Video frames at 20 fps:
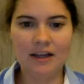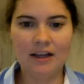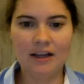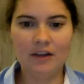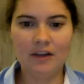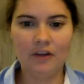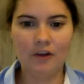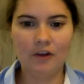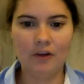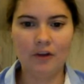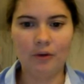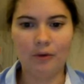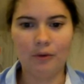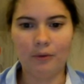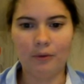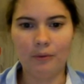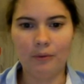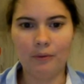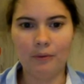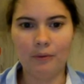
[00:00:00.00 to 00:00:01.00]

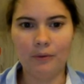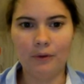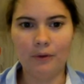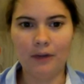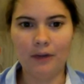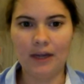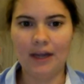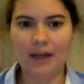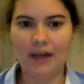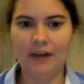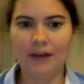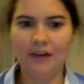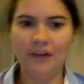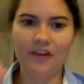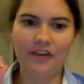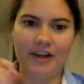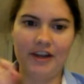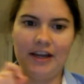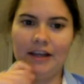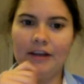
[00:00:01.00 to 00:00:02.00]
So, and it's
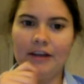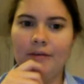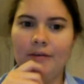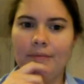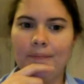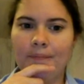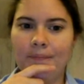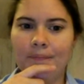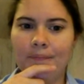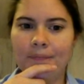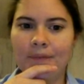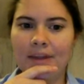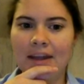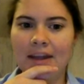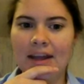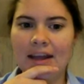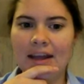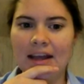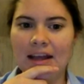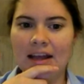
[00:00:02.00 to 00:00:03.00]
dated.
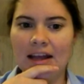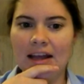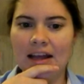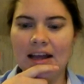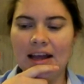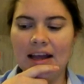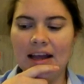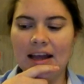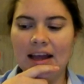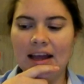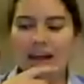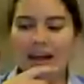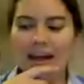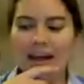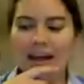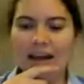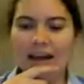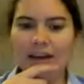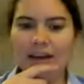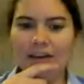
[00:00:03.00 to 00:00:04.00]

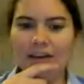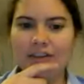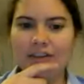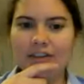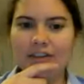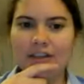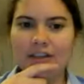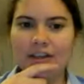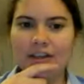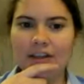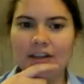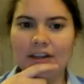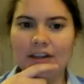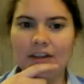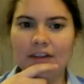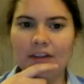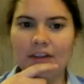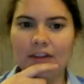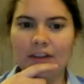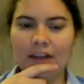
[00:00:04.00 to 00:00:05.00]
And
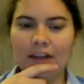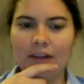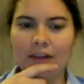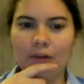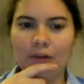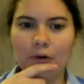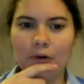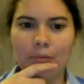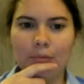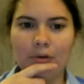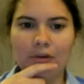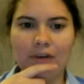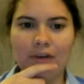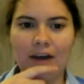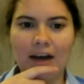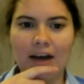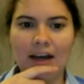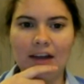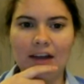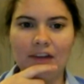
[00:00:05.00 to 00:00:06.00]
the landlord
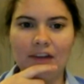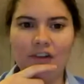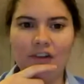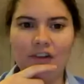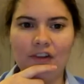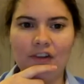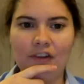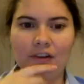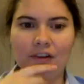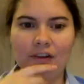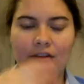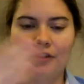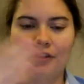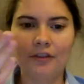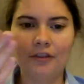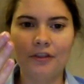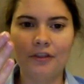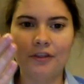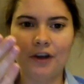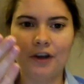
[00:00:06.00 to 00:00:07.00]
provides
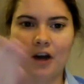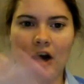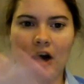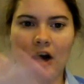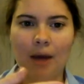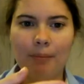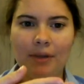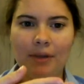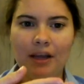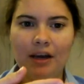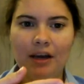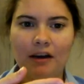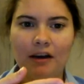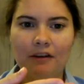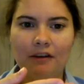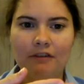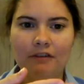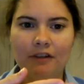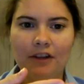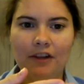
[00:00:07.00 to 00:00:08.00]
the copy
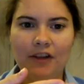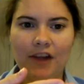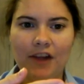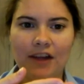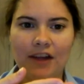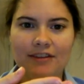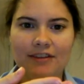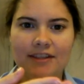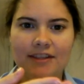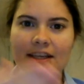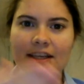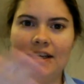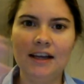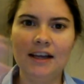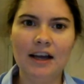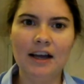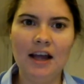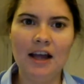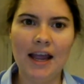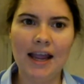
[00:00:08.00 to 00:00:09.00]
of his ID
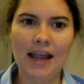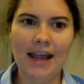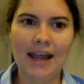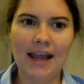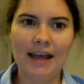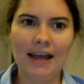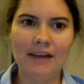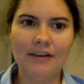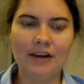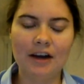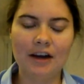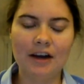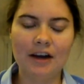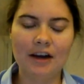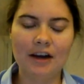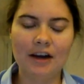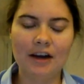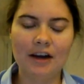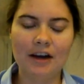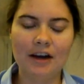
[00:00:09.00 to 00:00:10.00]
and a
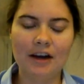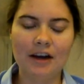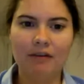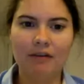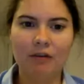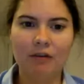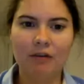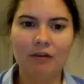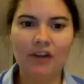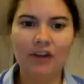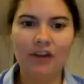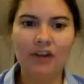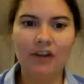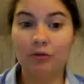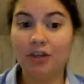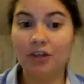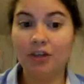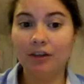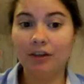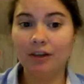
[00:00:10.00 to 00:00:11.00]
copy of a recent
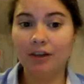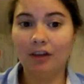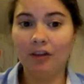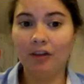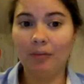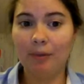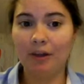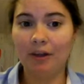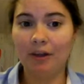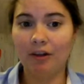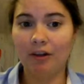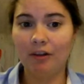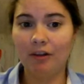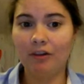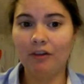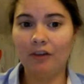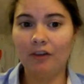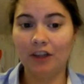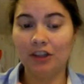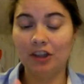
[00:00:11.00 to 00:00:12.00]
utilities
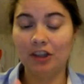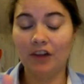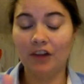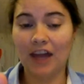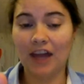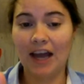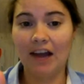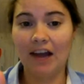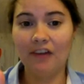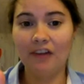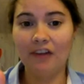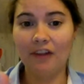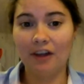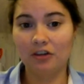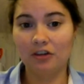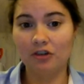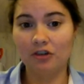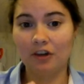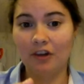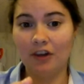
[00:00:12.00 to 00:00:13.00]
bill, such as gas,
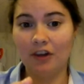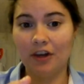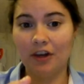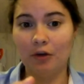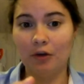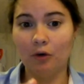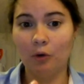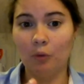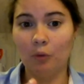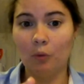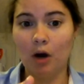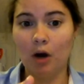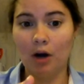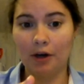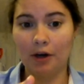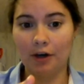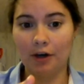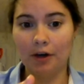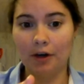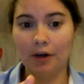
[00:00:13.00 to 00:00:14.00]
electricity, or
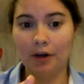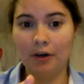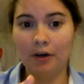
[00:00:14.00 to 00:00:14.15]
water,